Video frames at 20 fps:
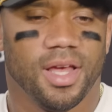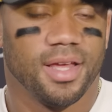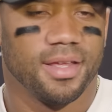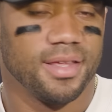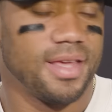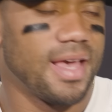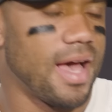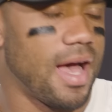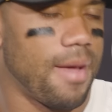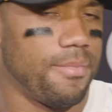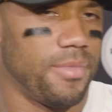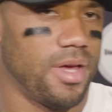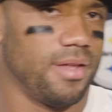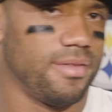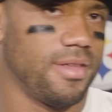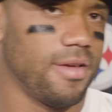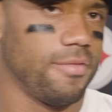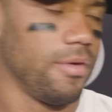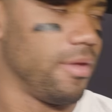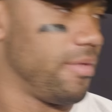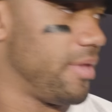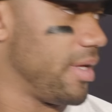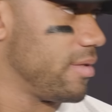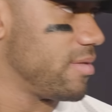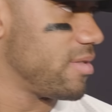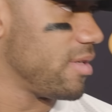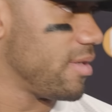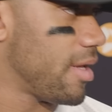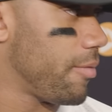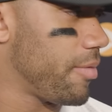Yeah, I mean, I definitely think
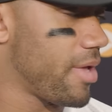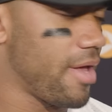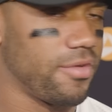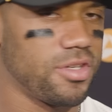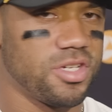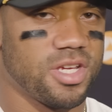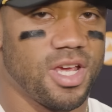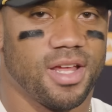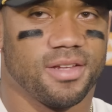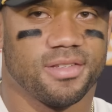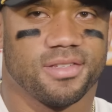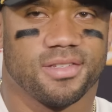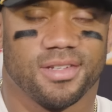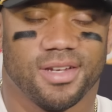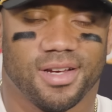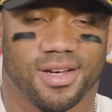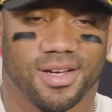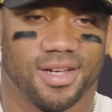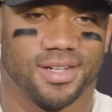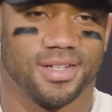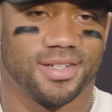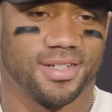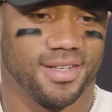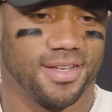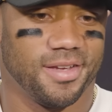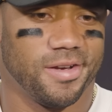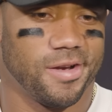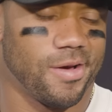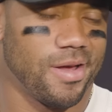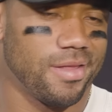so that we have a chance.
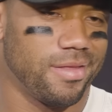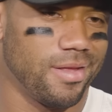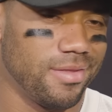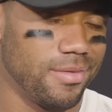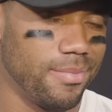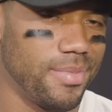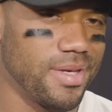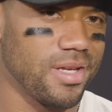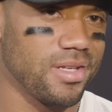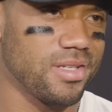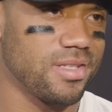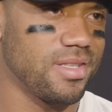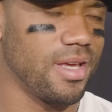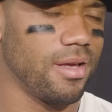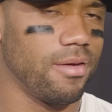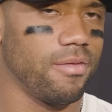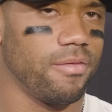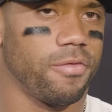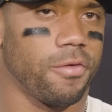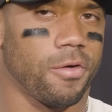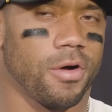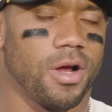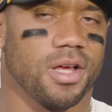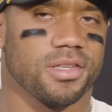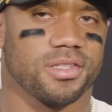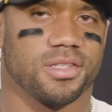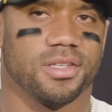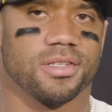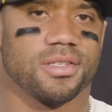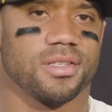You know, I think the biggest thing for
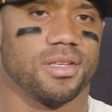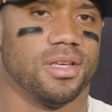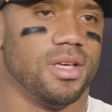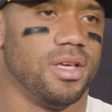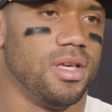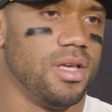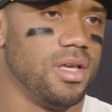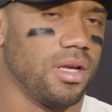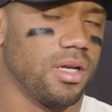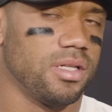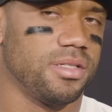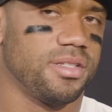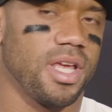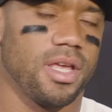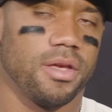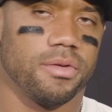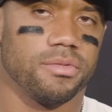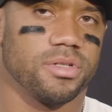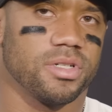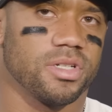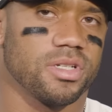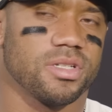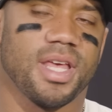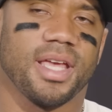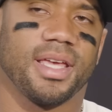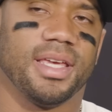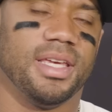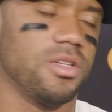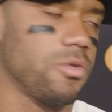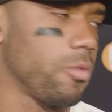us is continuing to just
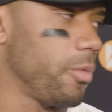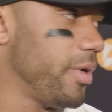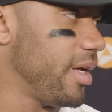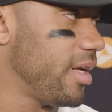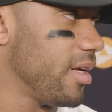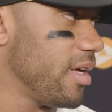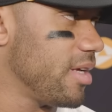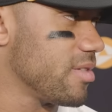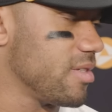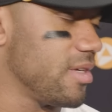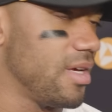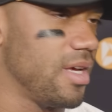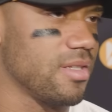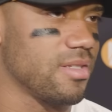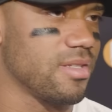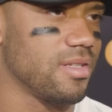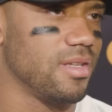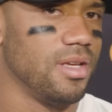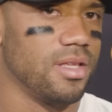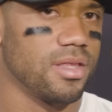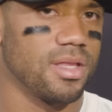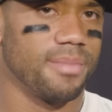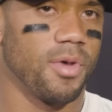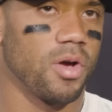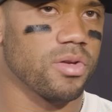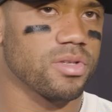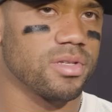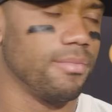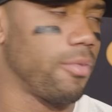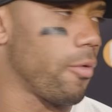take each week as the
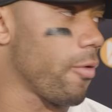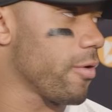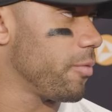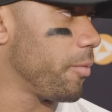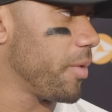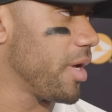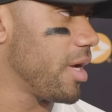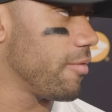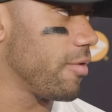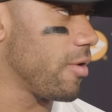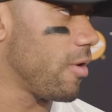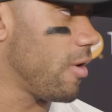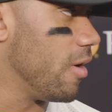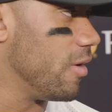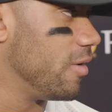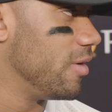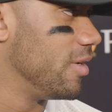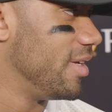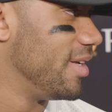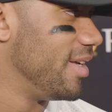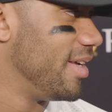most important week of it all.